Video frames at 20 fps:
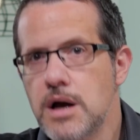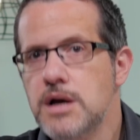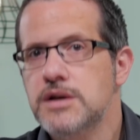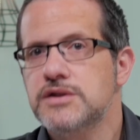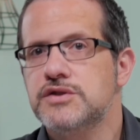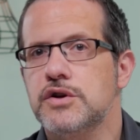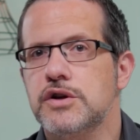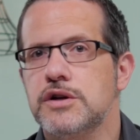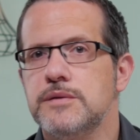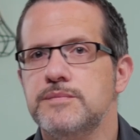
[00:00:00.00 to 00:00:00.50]

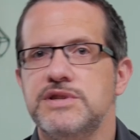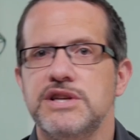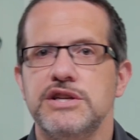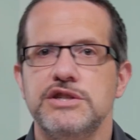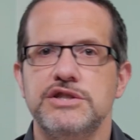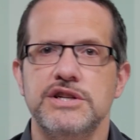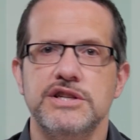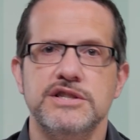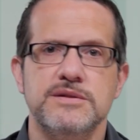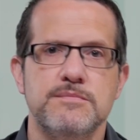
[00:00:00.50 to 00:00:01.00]

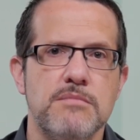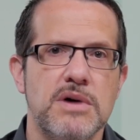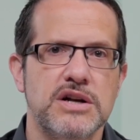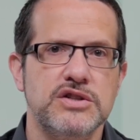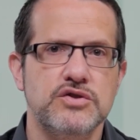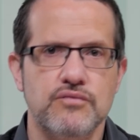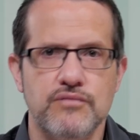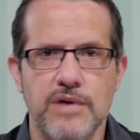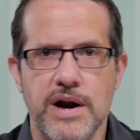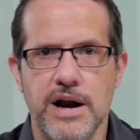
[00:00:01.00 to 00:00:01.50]
Circumcision is
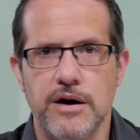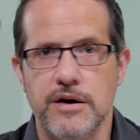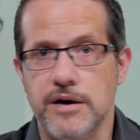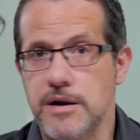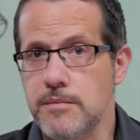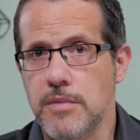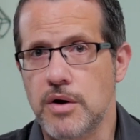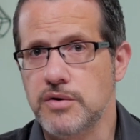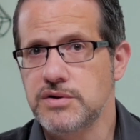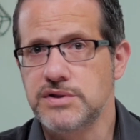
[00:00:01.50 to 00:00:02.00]
much rarer
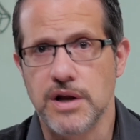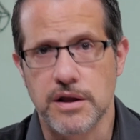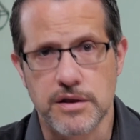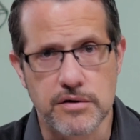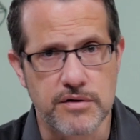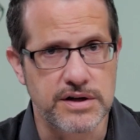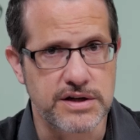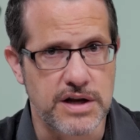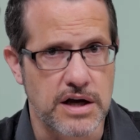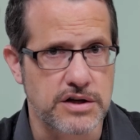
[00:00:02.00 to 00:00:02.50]
in most
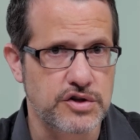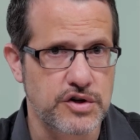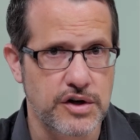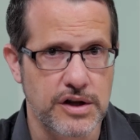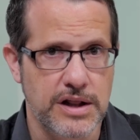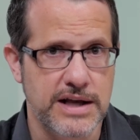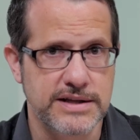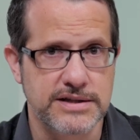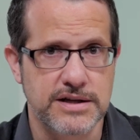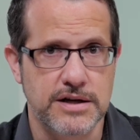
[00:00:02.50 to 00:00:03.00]
other
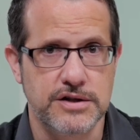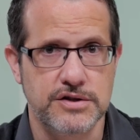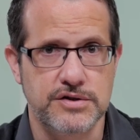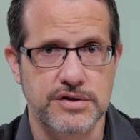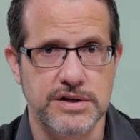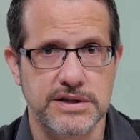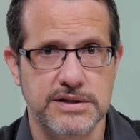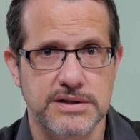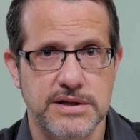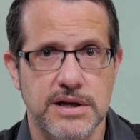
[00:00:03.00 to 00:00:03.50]
industrialized
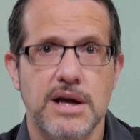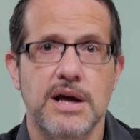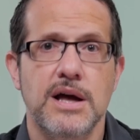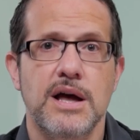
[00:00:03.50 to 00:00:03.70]
countries.